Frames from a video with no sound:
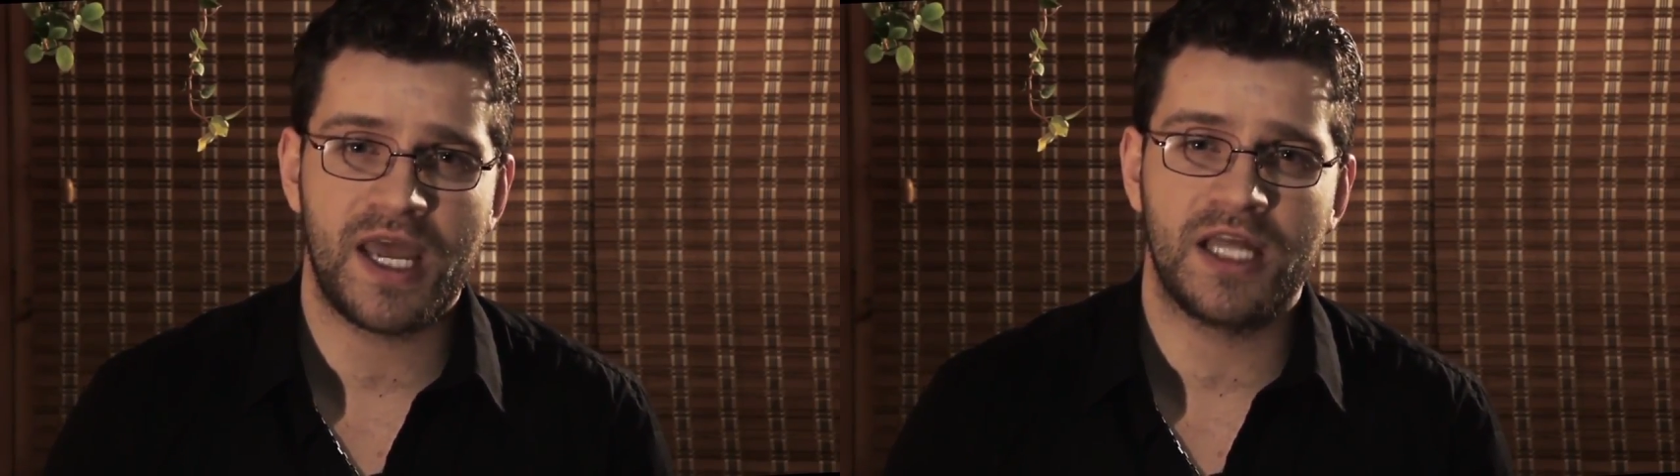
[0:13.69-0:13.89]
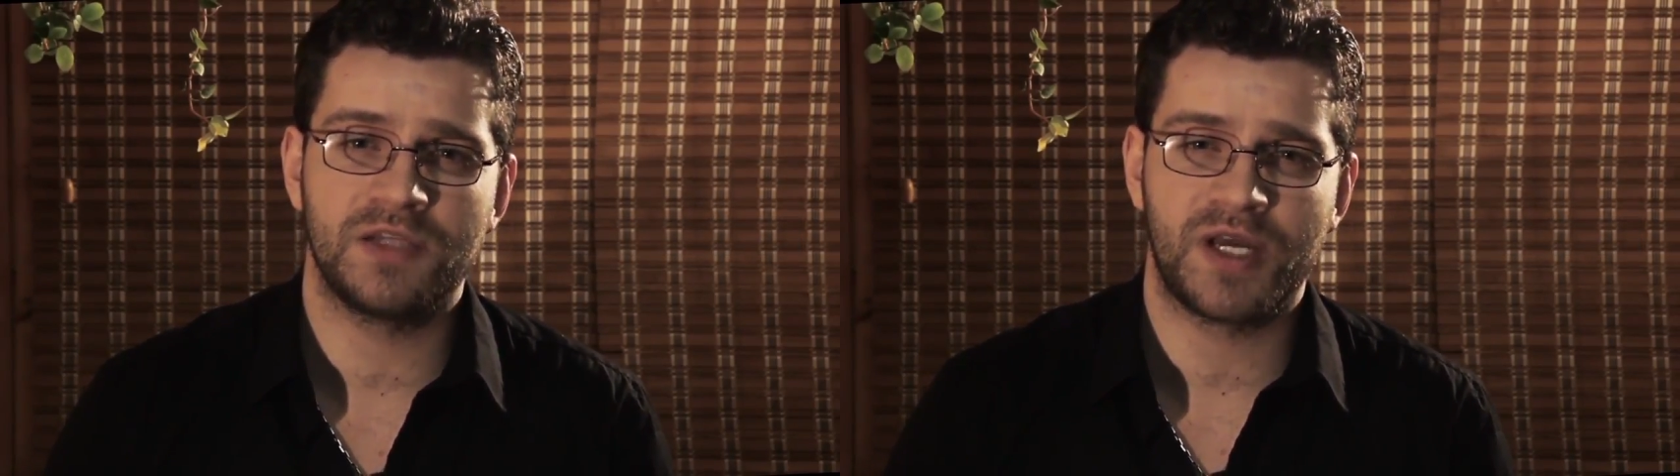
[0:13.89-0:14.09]

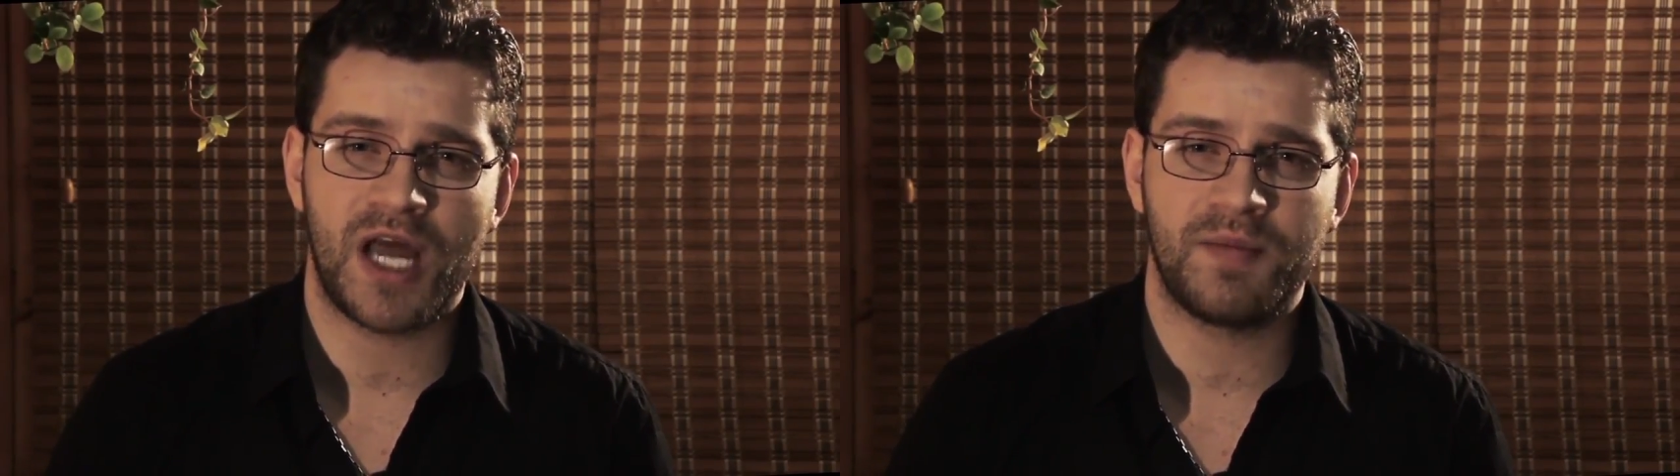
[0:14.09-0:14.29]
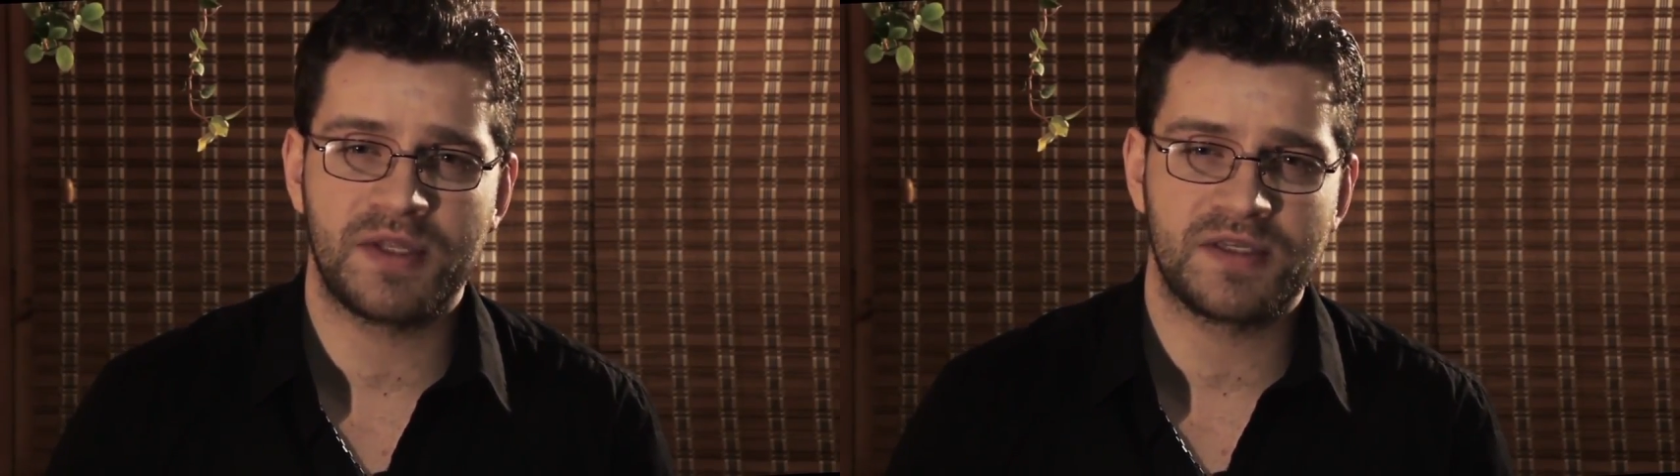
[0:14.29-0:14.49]
and
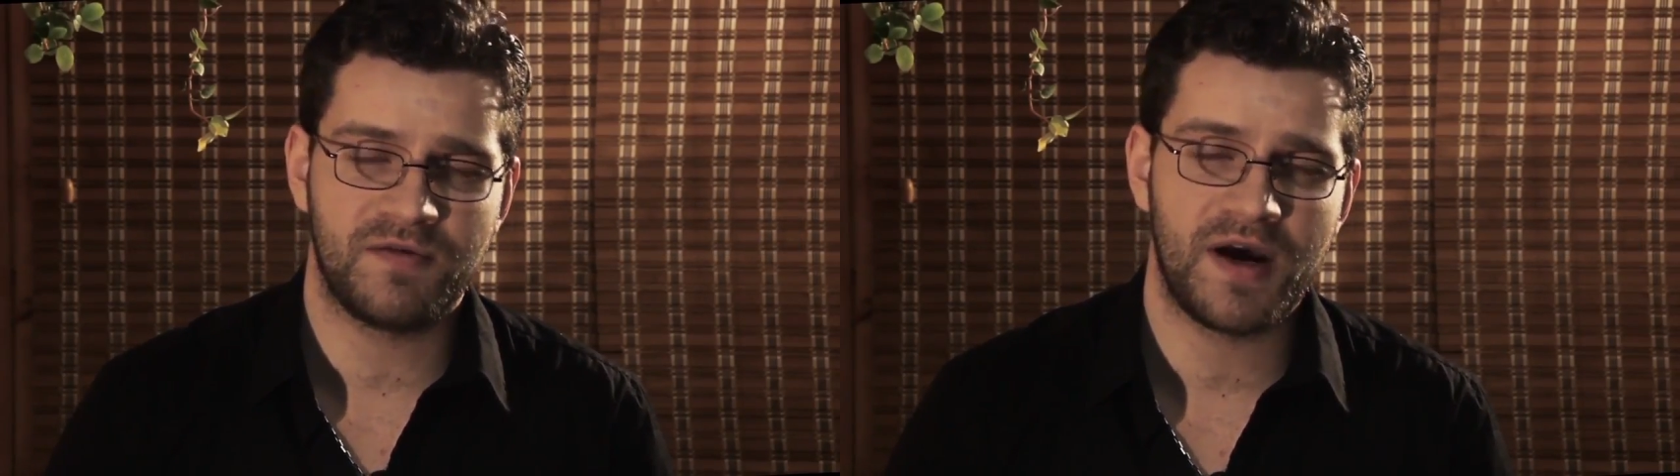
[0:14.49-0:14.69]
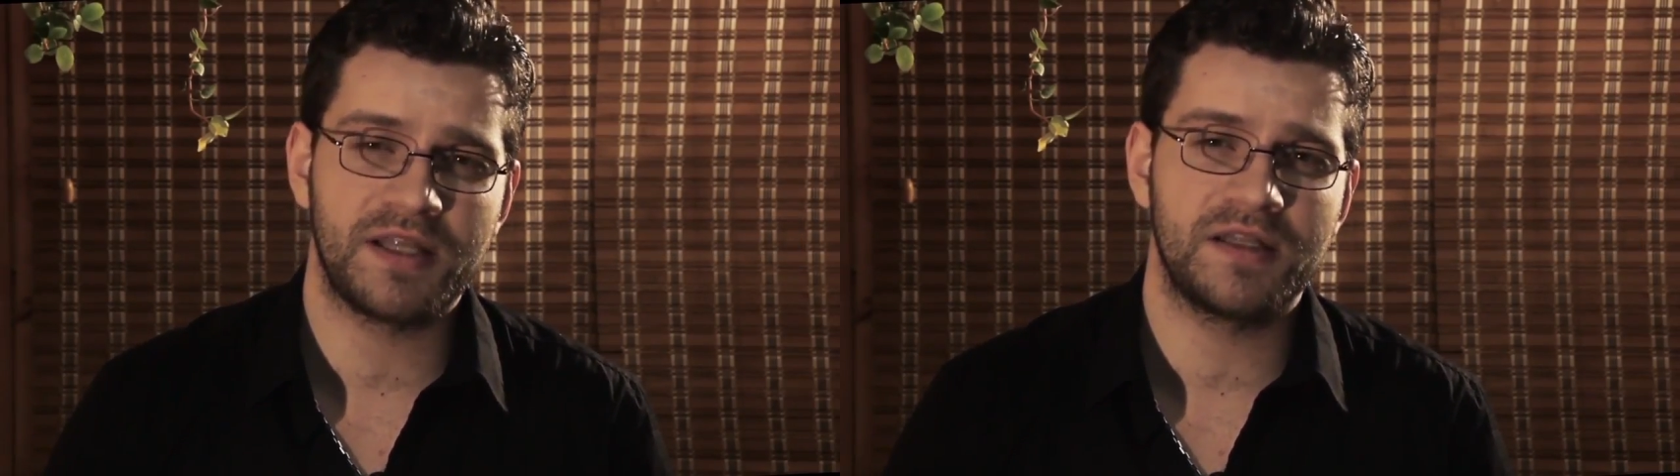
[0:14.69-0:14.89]
becoming the
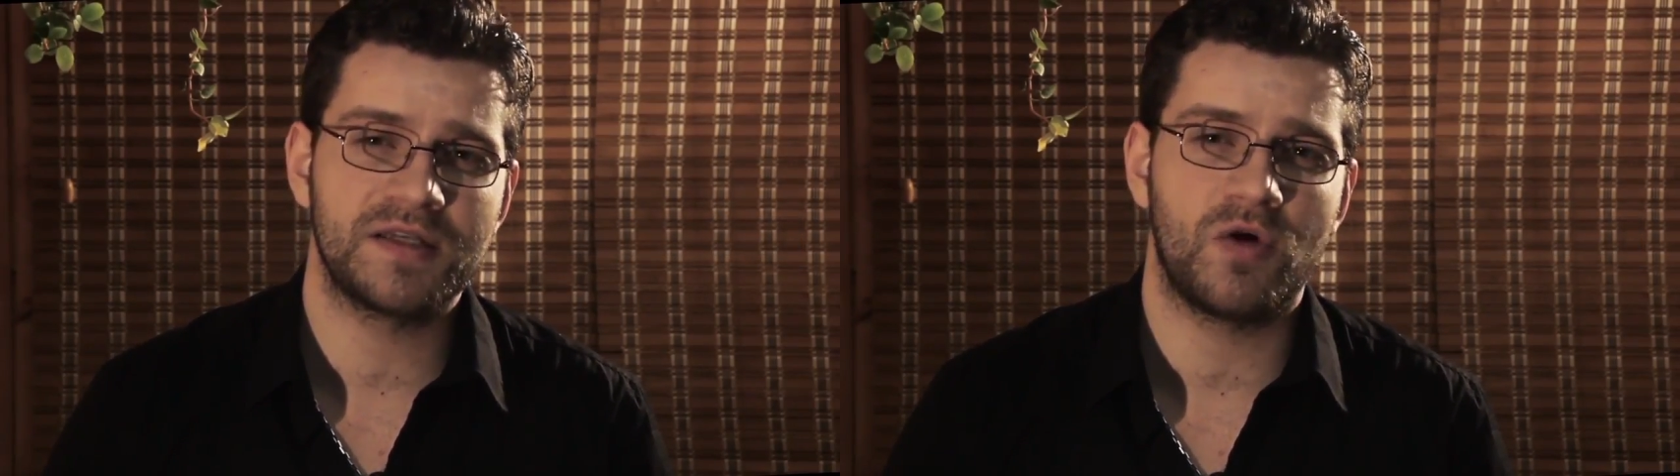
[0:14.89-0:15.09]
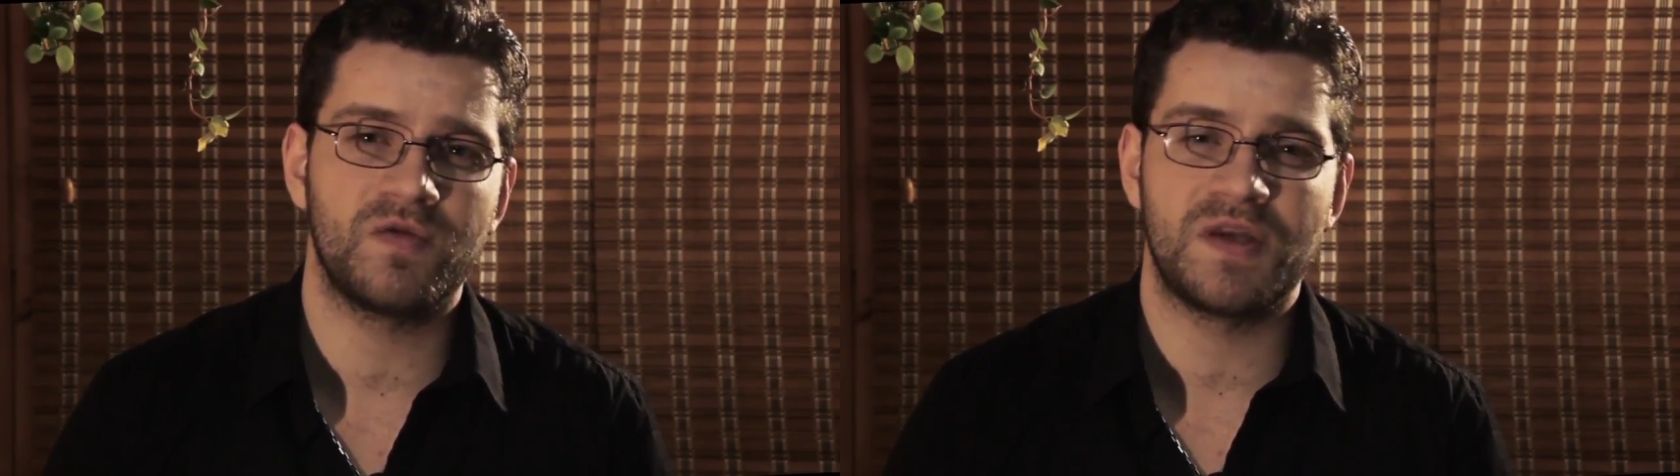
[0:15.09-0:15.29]

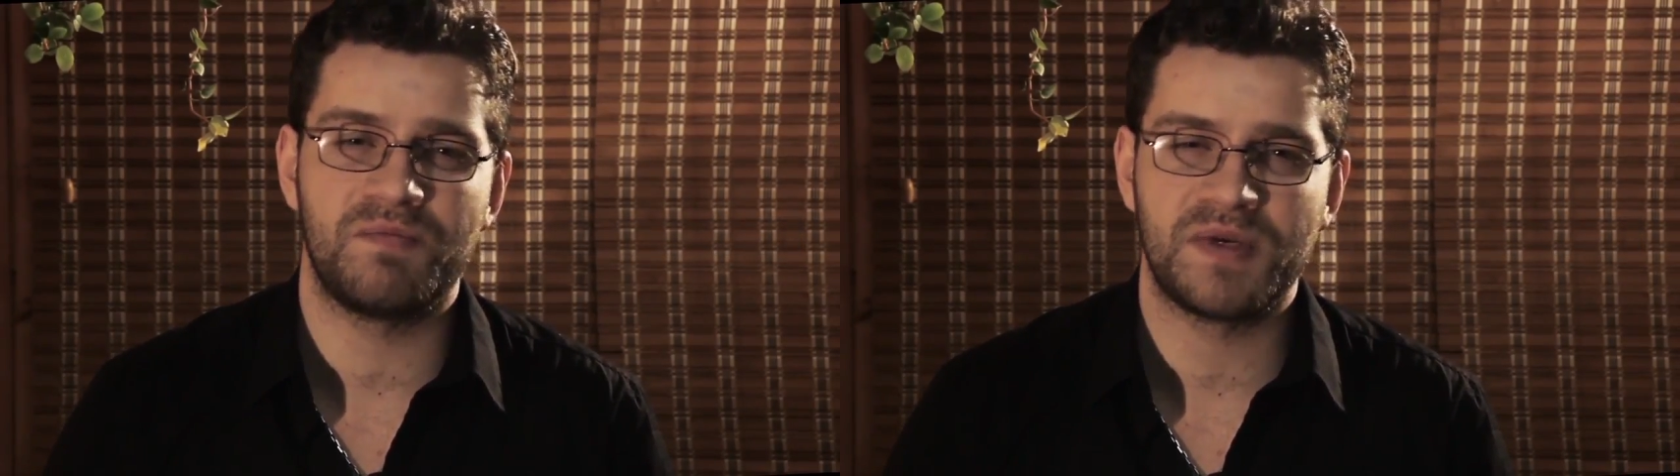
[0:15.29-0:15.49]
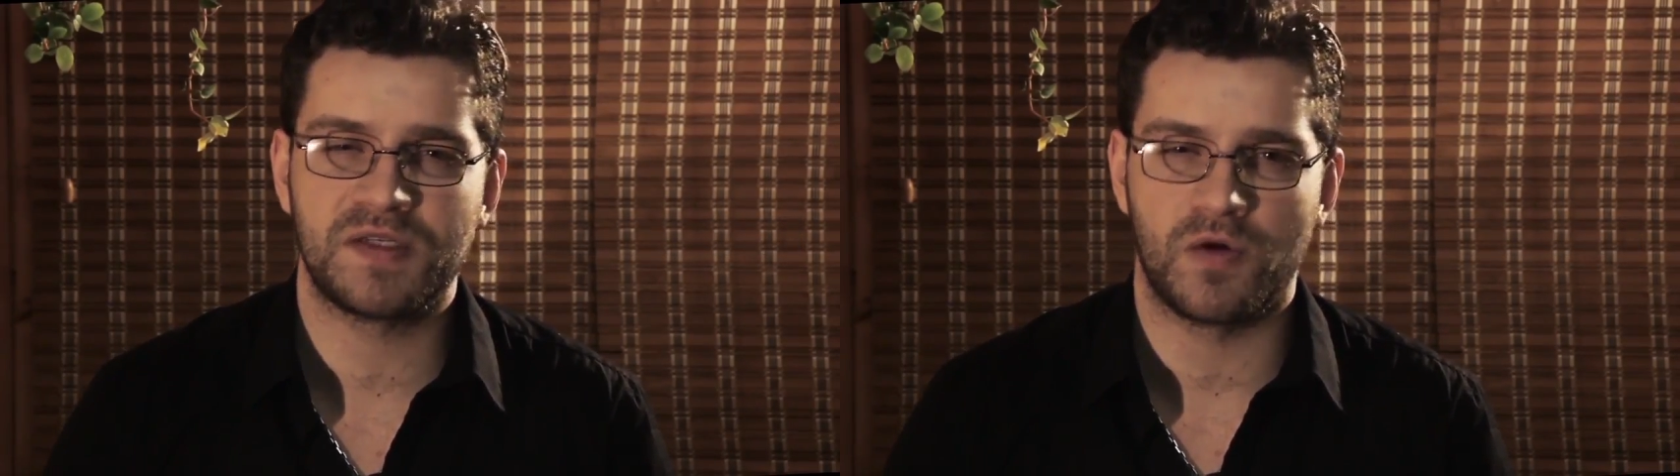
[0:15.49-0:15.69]
finalist of the
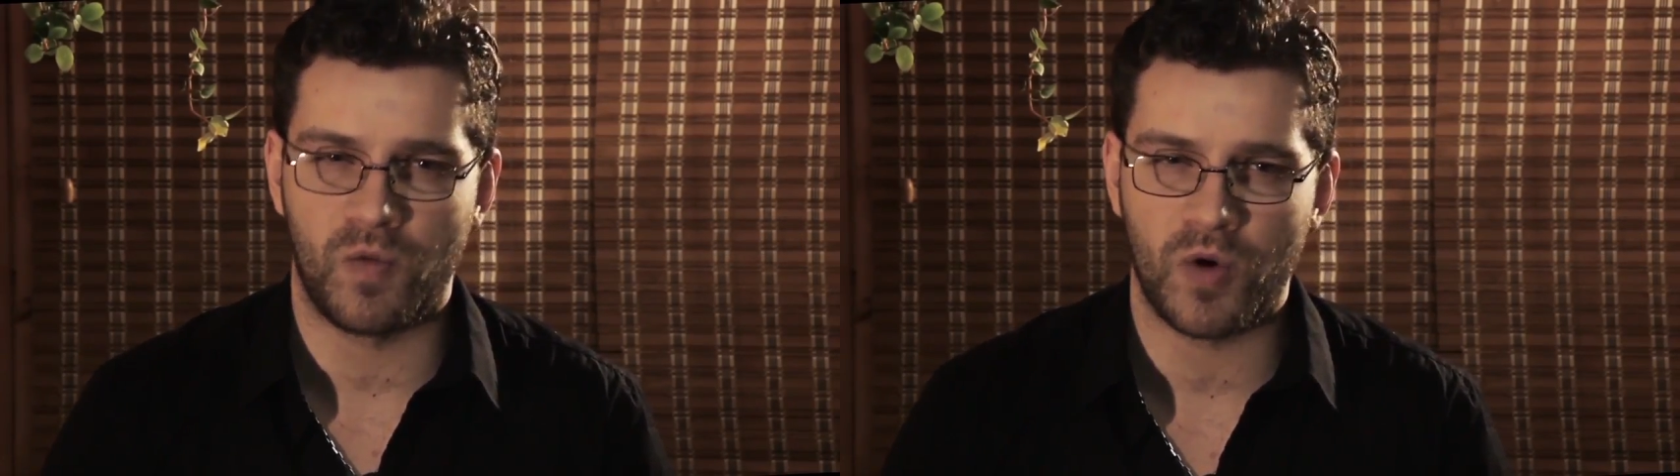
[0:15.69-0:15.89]
Mr.